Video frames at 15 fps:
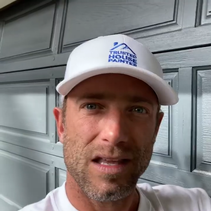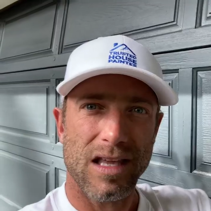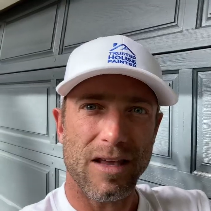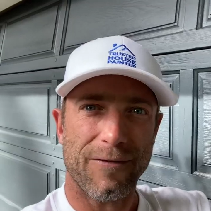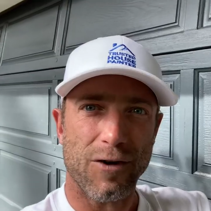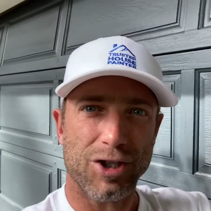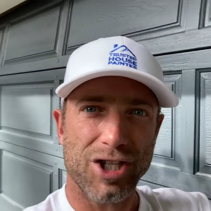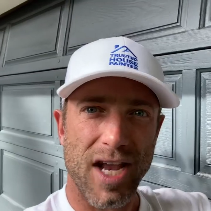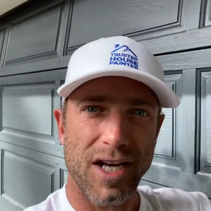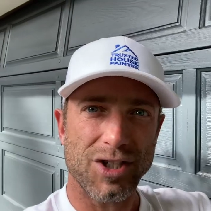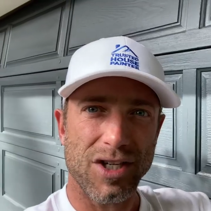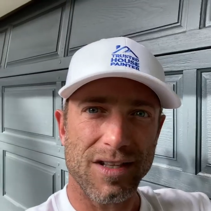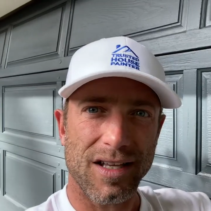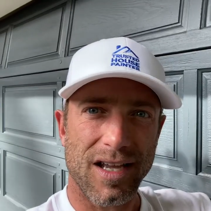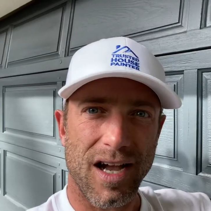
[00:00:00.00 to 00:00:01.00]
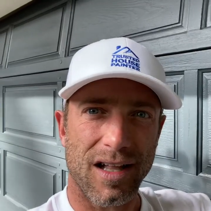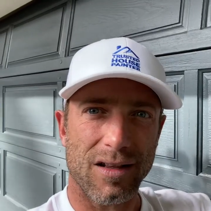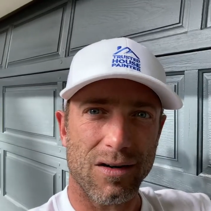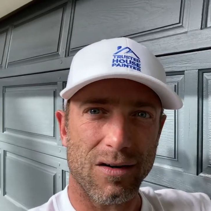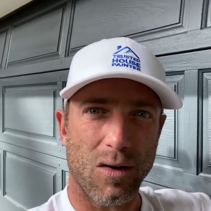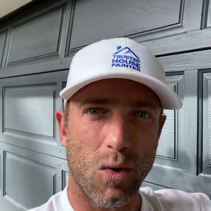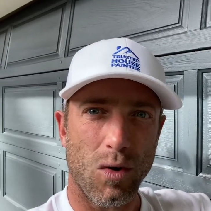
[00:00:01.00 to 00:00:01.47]
if you're changing the
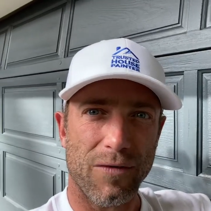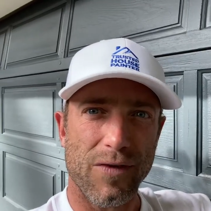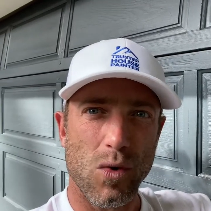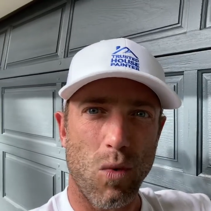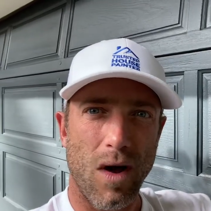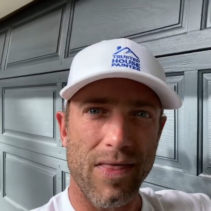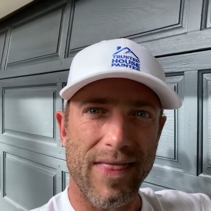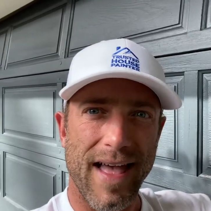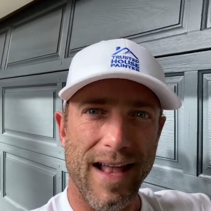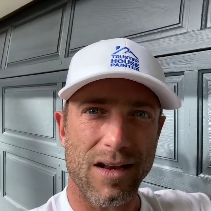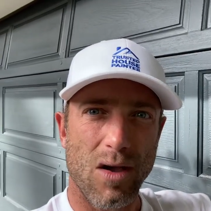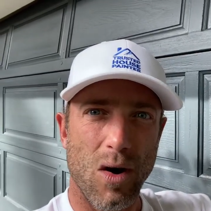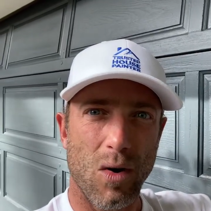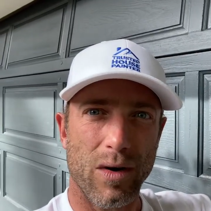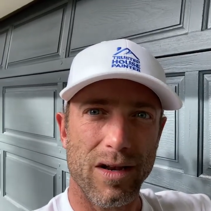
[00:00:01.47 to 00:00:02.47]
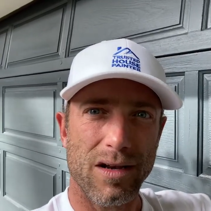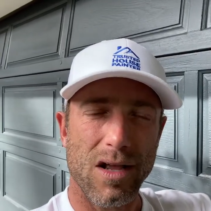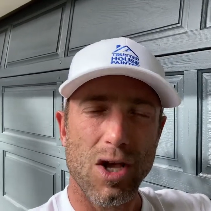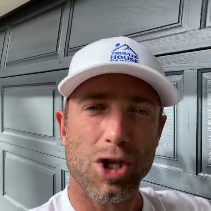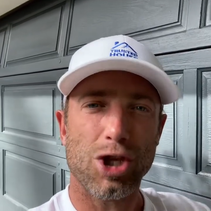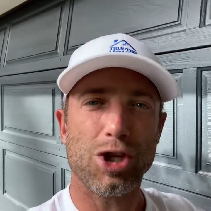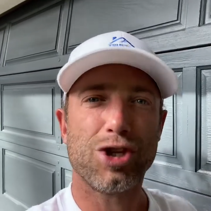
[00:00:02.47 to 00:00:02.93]
color or if you want that coated,
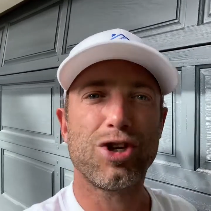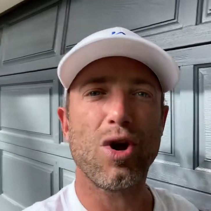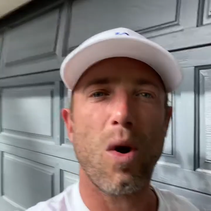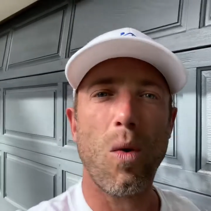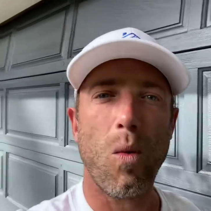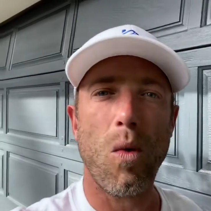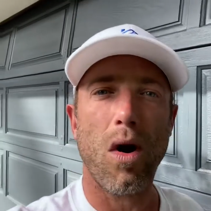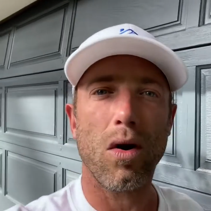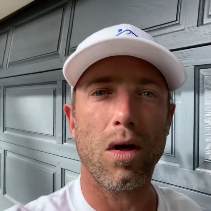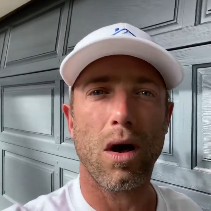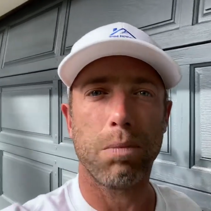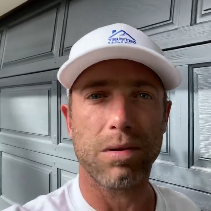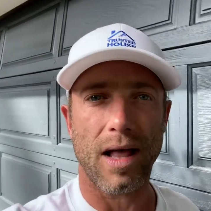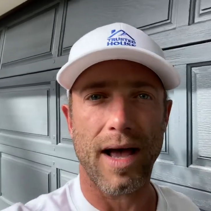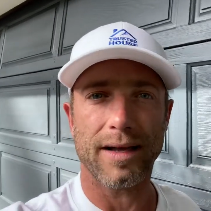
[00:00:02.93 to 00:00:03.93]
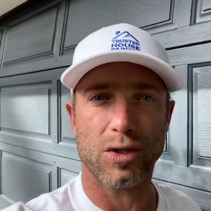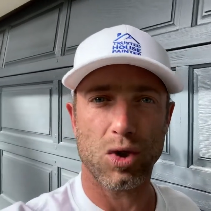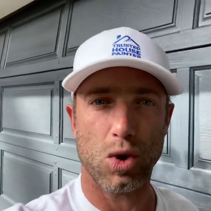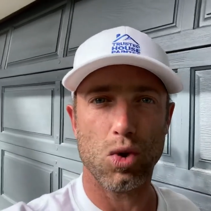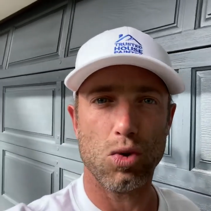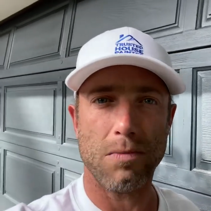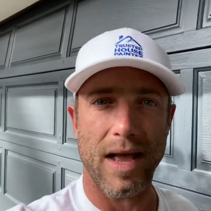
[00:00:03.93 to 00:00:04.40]
you don't want to apply
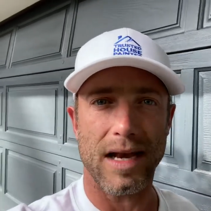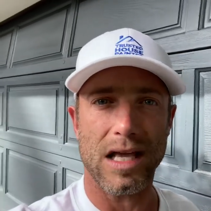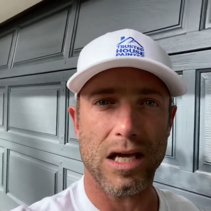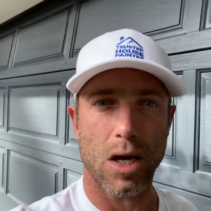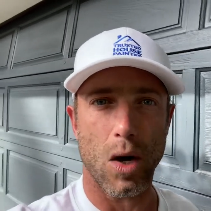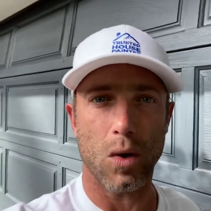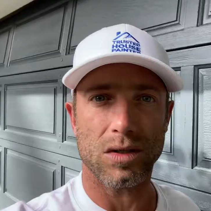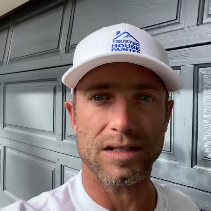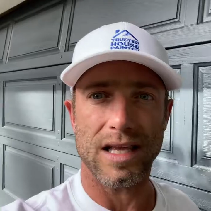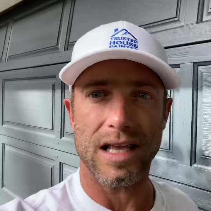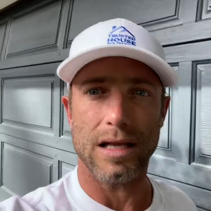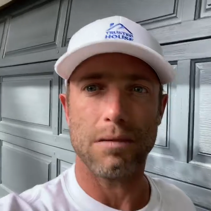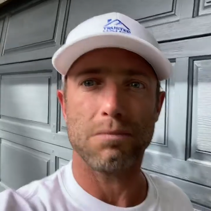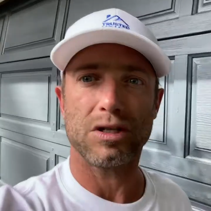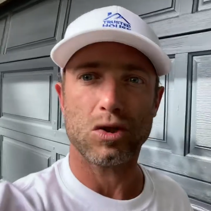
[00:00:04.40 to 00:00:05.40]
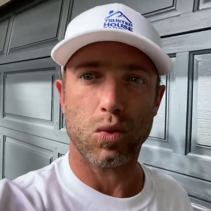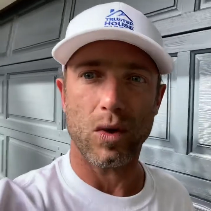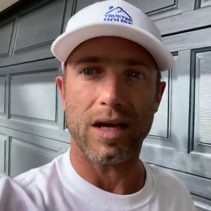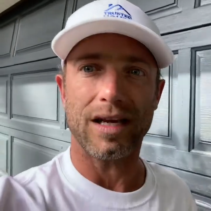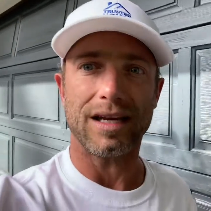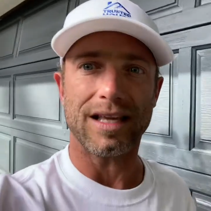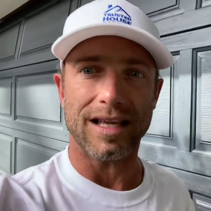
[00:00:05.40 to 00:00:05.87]
too many coats in
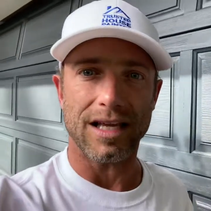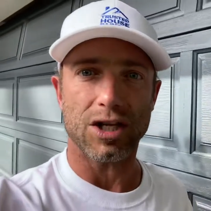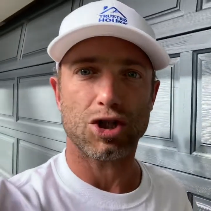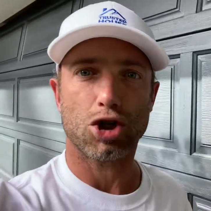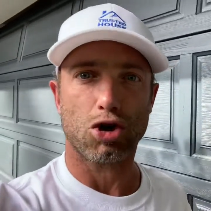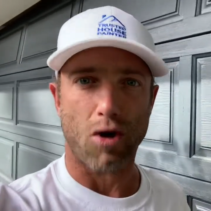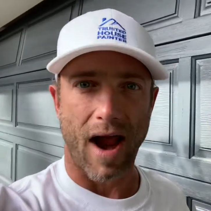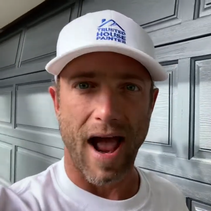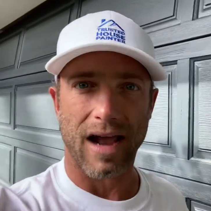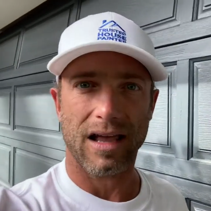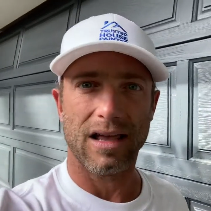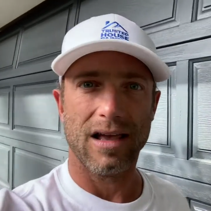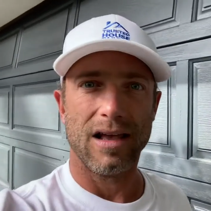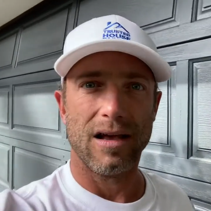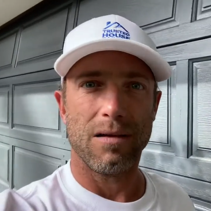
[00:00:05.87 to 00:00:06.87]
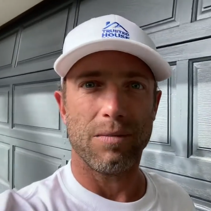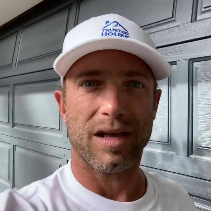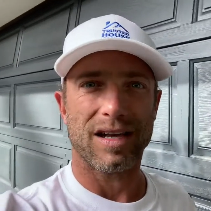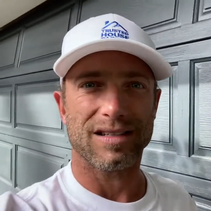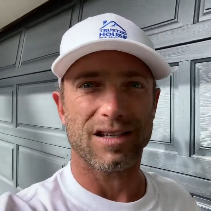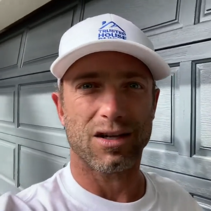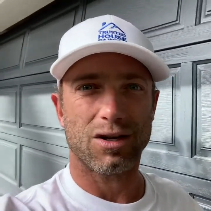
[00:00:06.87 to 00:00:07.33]
between each crack,
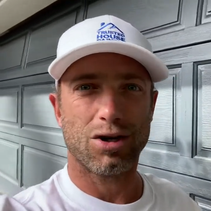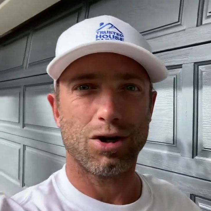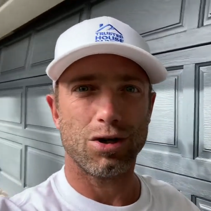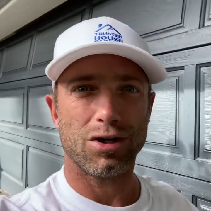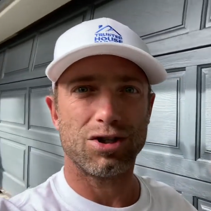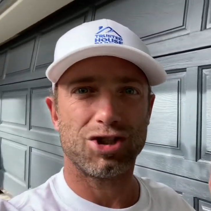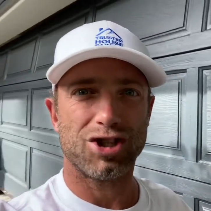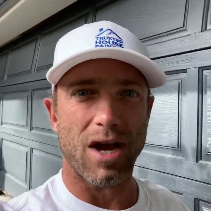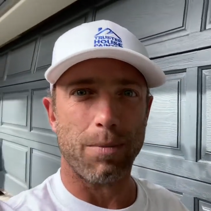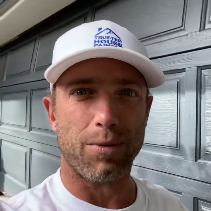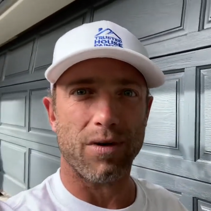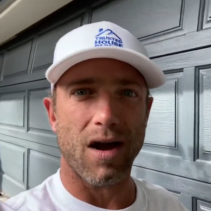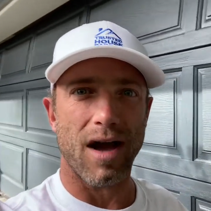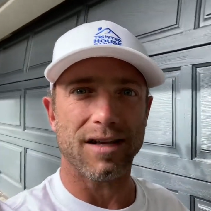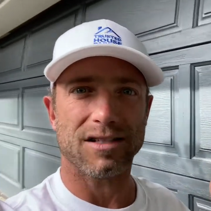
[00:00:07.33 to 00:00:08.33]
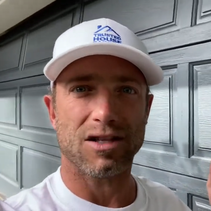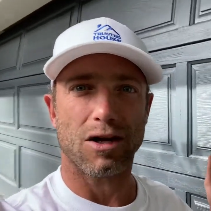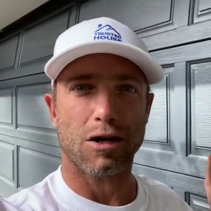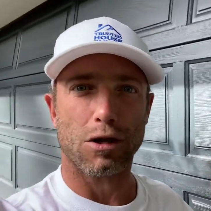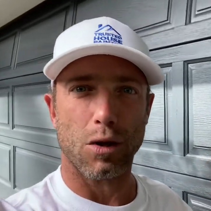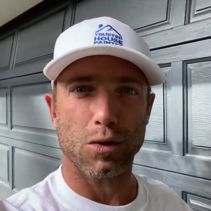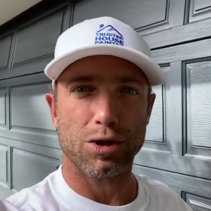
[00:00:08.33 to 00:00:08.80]
because it could jeopardize the
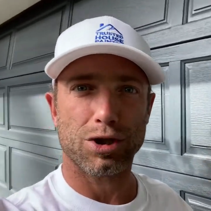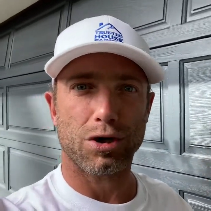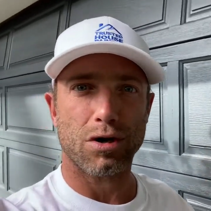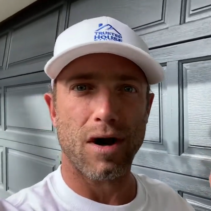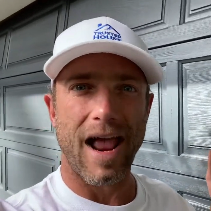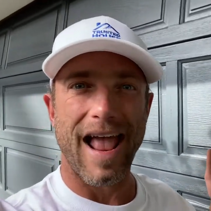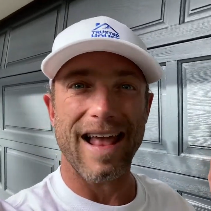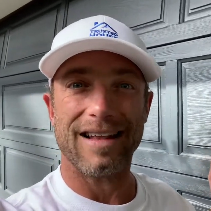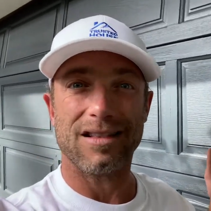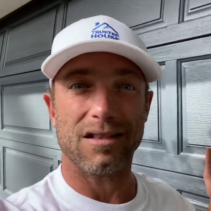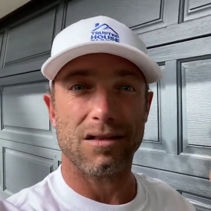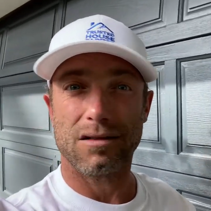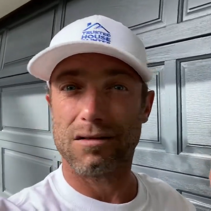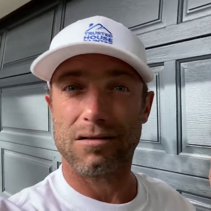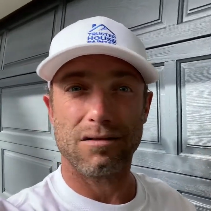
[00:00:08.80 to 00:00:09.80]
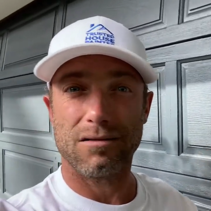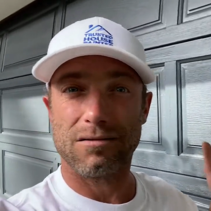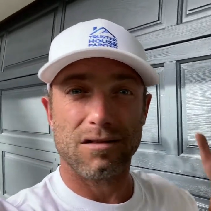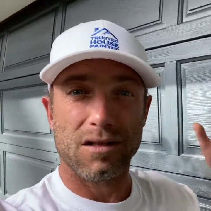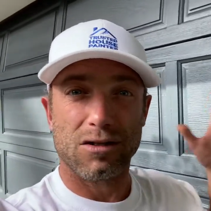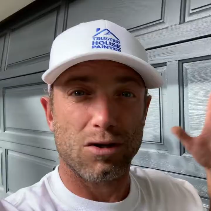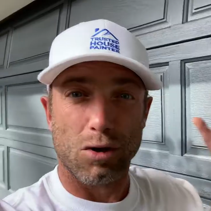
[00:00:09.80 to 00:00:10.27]
closure and
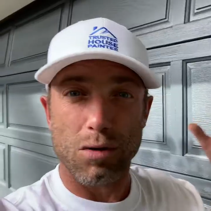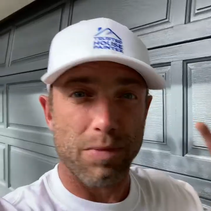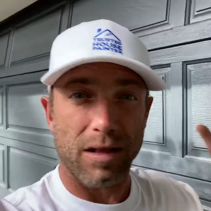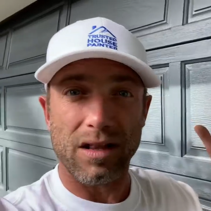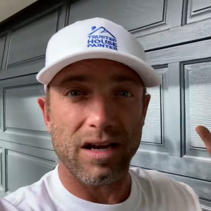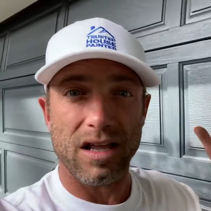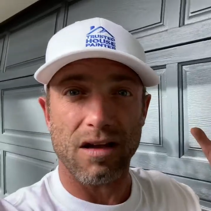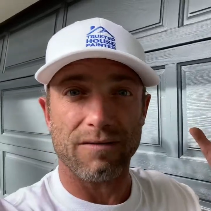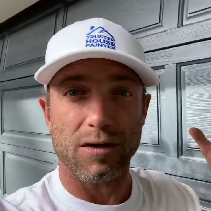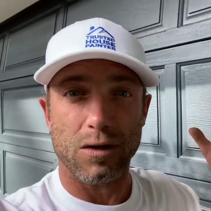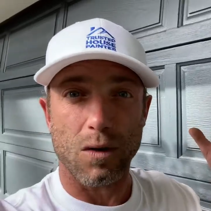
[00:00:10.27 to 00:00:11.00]
the durability of the